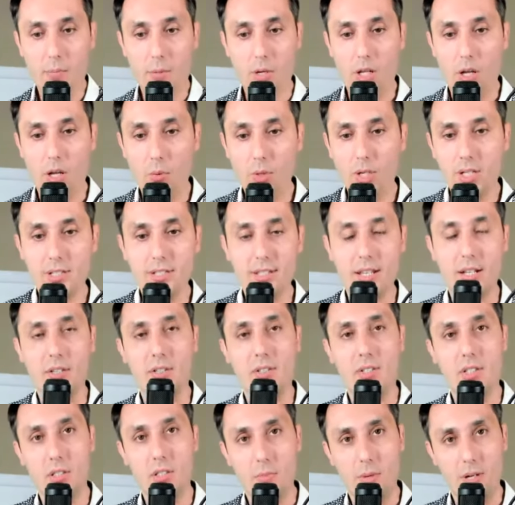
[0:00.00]
come on, I want to start
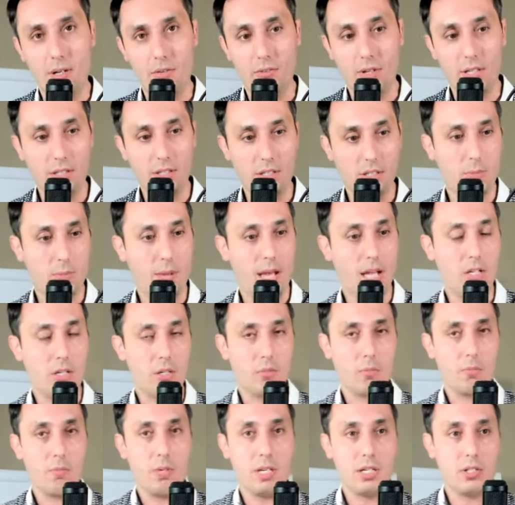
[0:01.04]
this independent freight
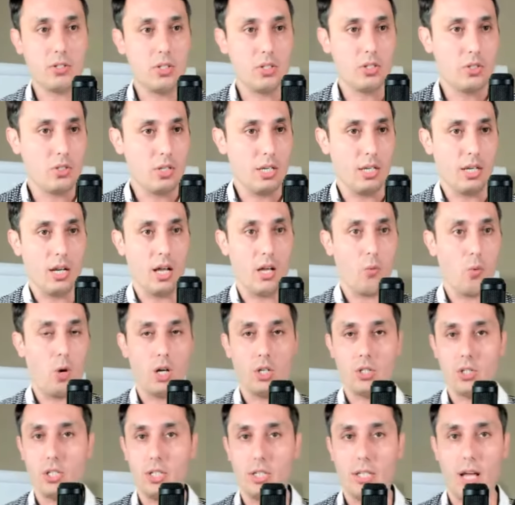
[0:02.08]
dispatching business, and I
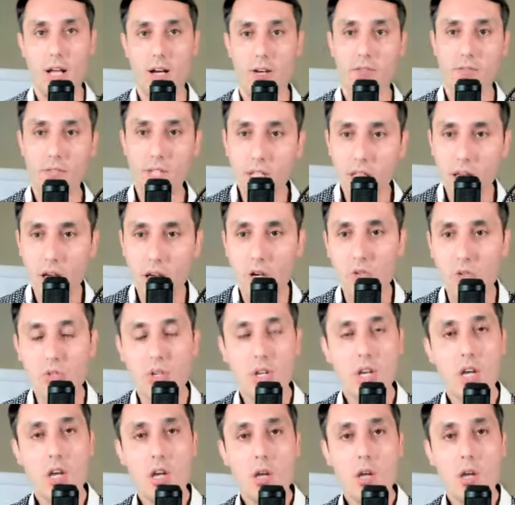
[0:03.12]
watch a lot of videos.